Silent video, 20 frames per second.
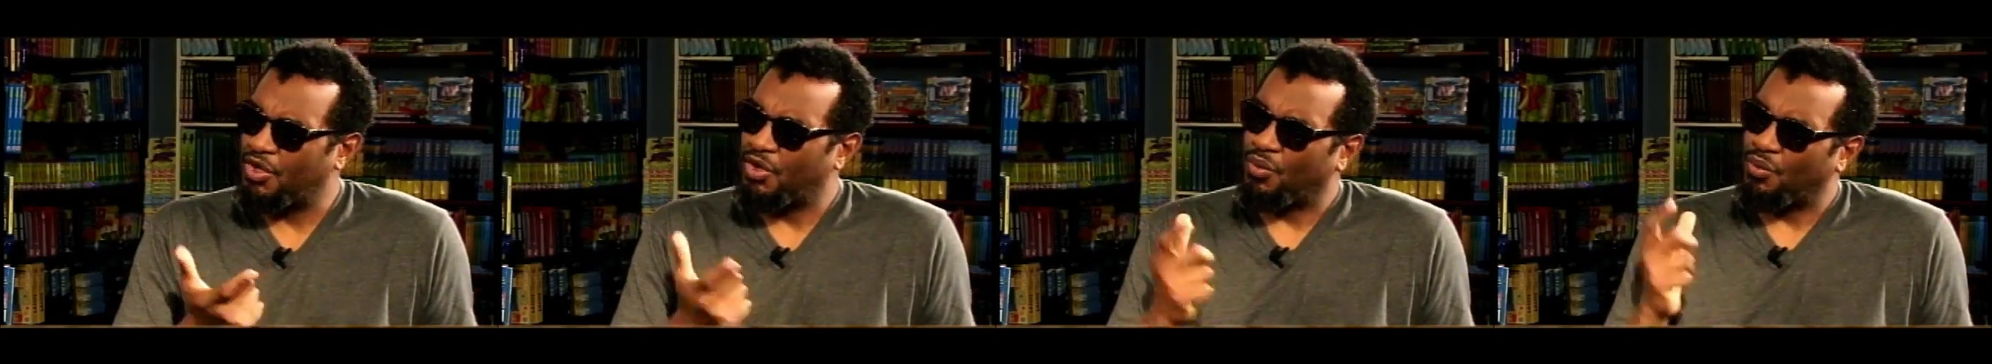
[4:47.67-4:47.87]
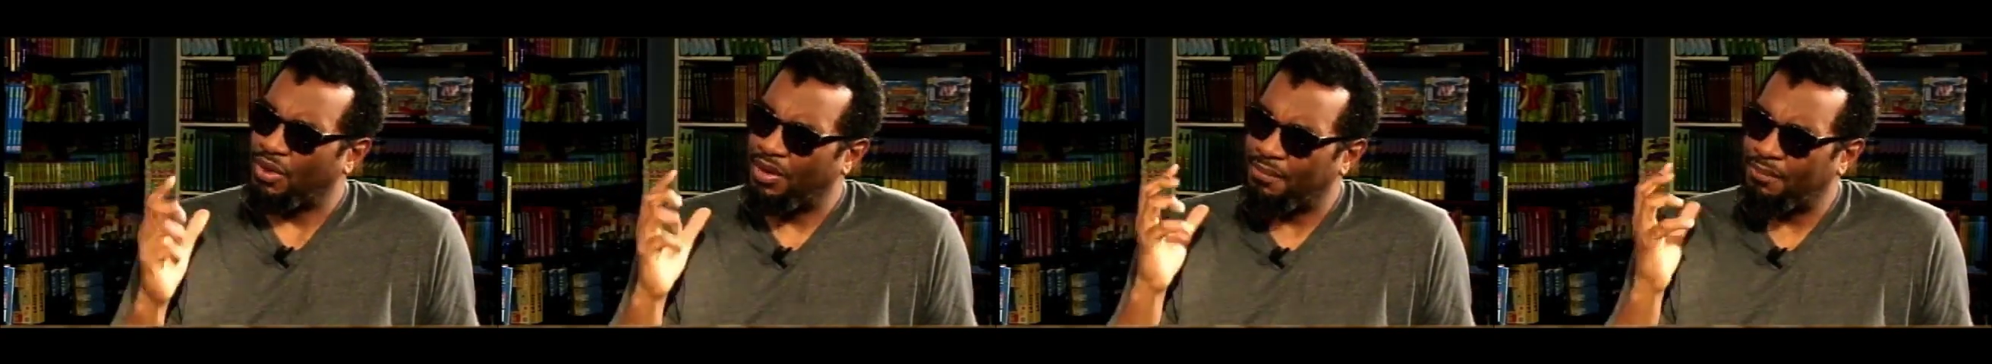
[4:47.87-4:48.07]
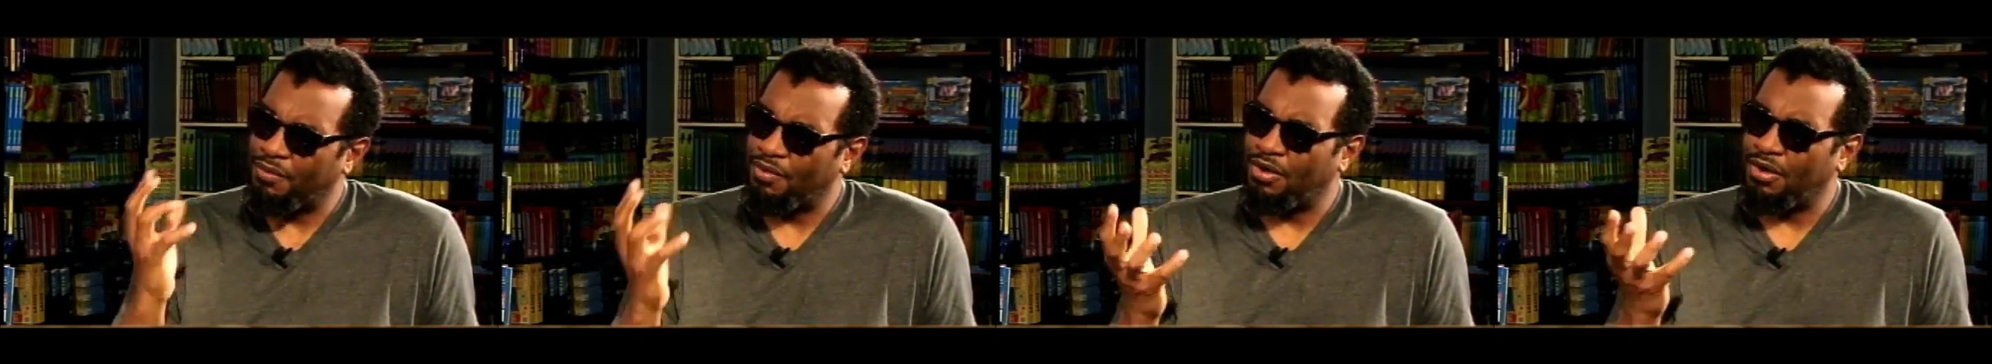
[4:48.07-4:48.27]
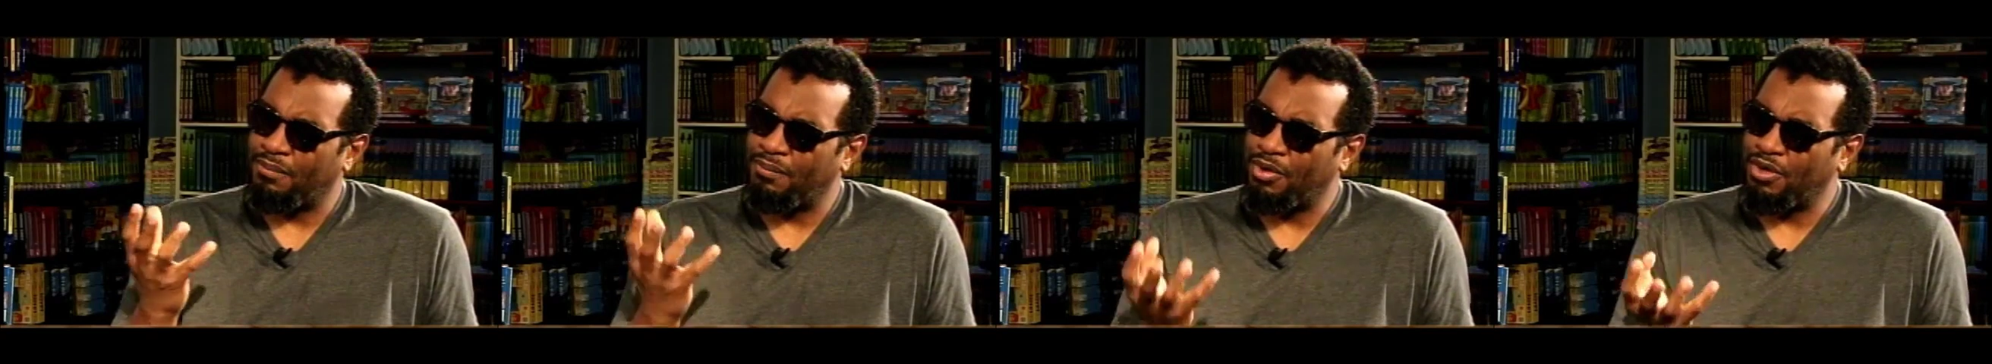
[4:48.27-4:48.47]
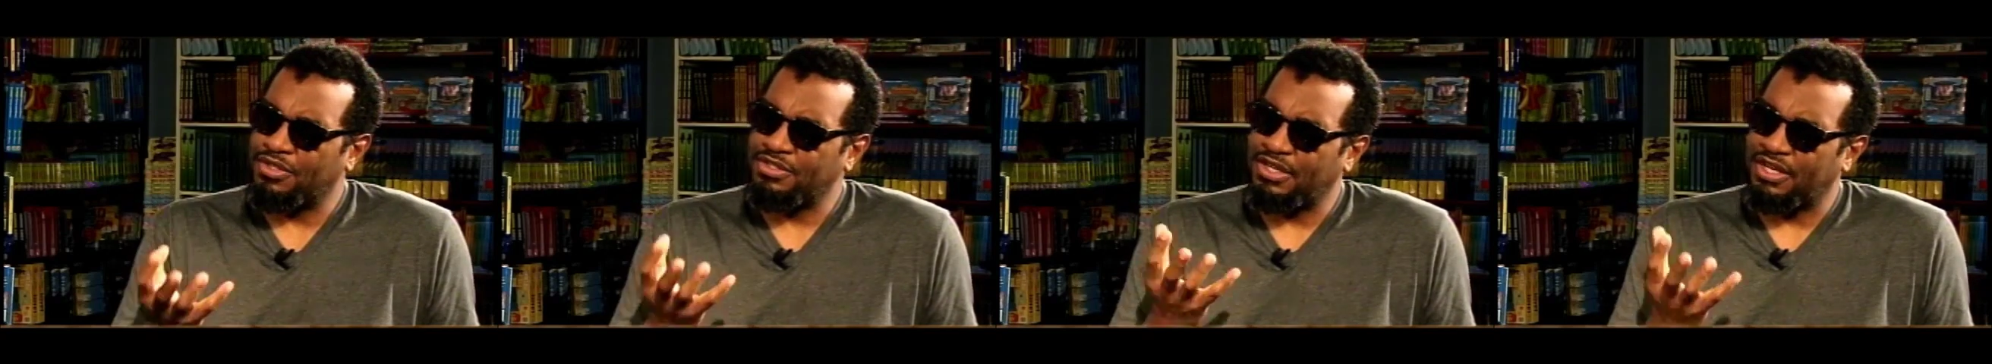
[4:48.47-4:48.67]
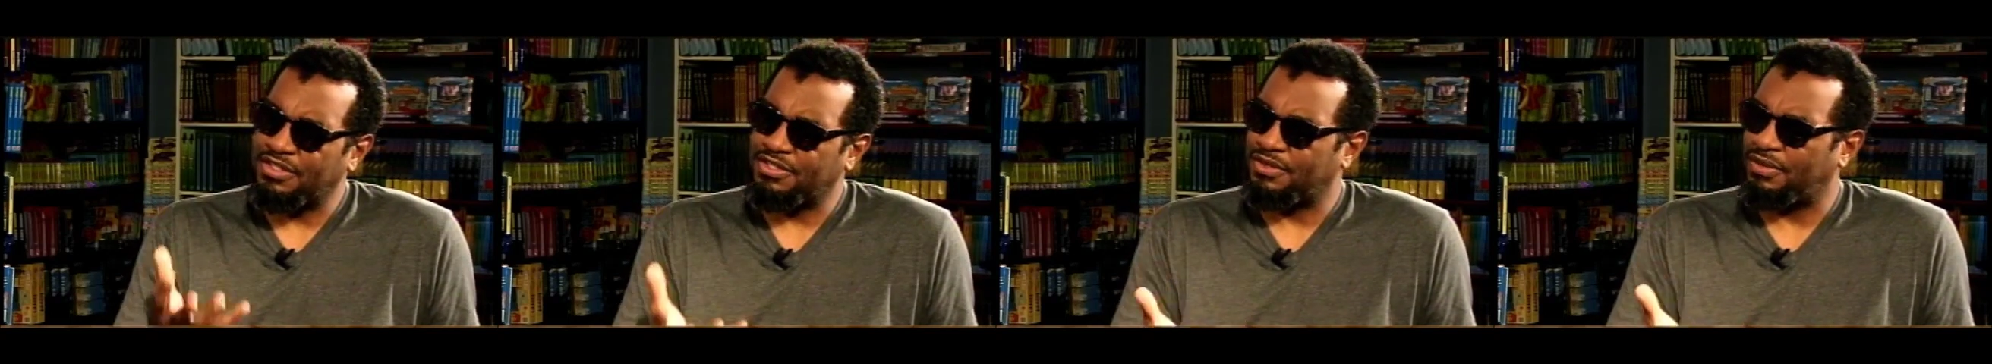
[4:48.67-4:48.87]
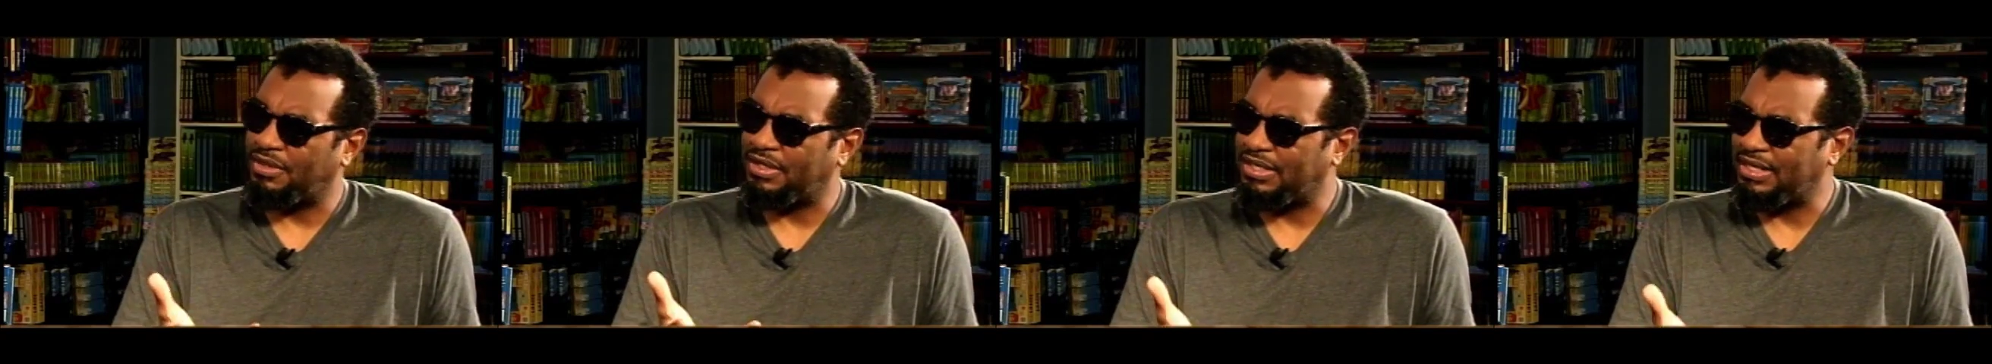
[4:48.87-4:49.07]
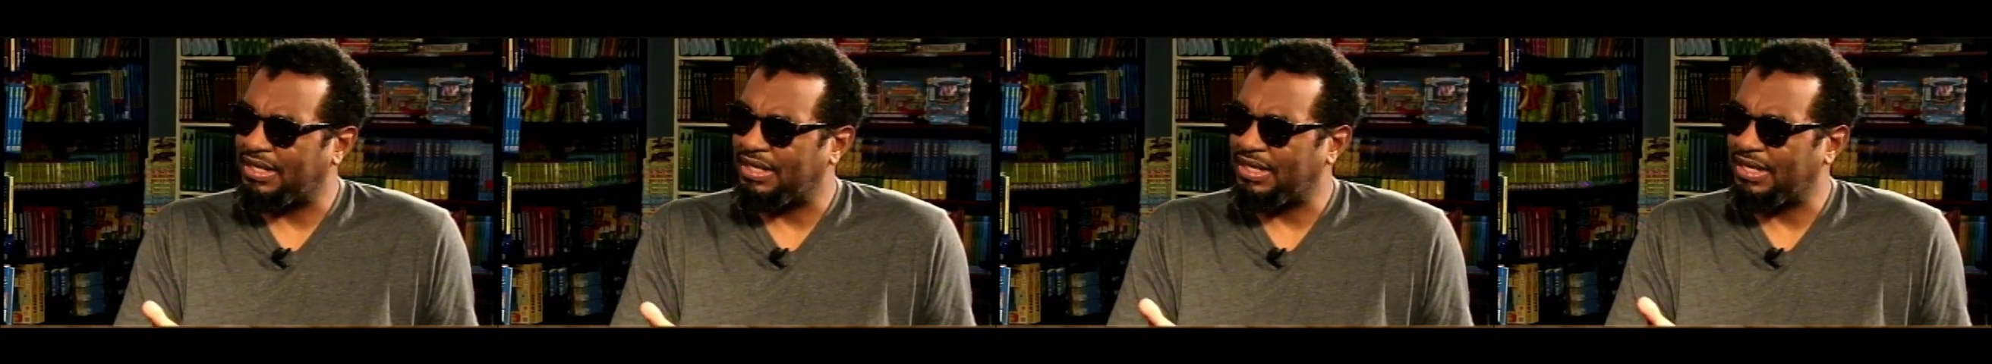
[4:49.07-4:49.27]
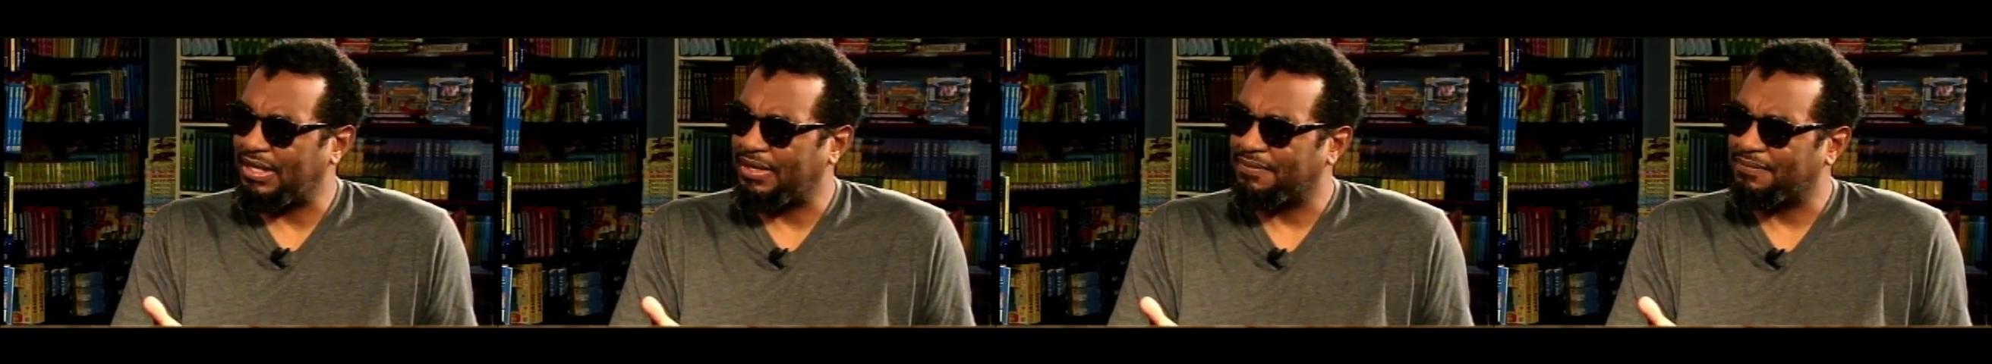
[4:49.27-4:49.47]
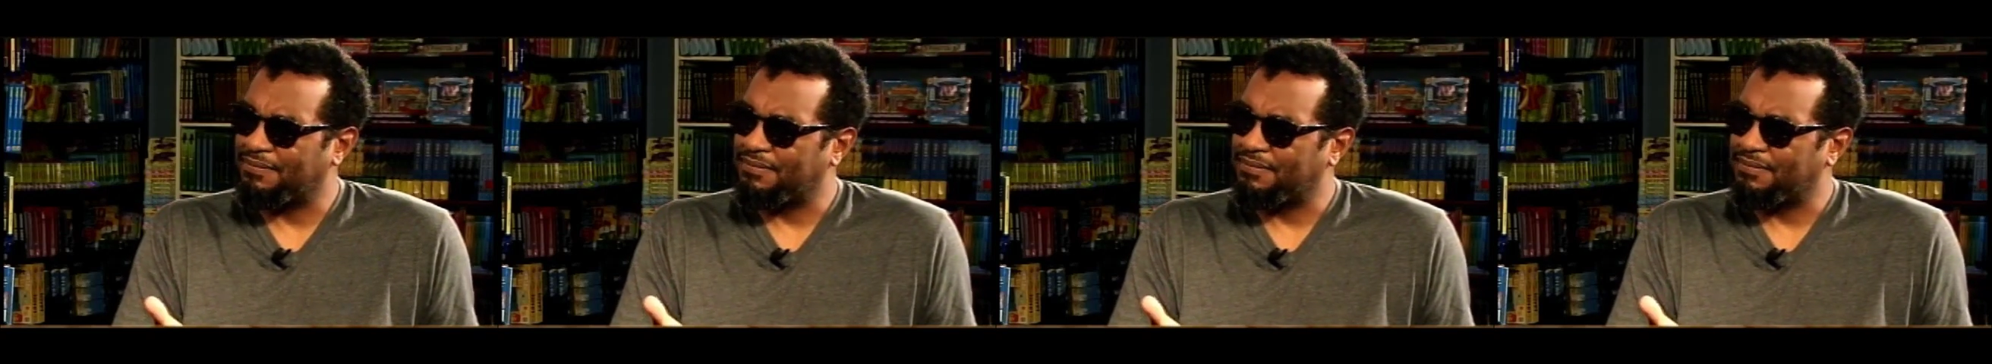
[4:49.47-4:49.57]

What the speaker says: where more books are sold in a day.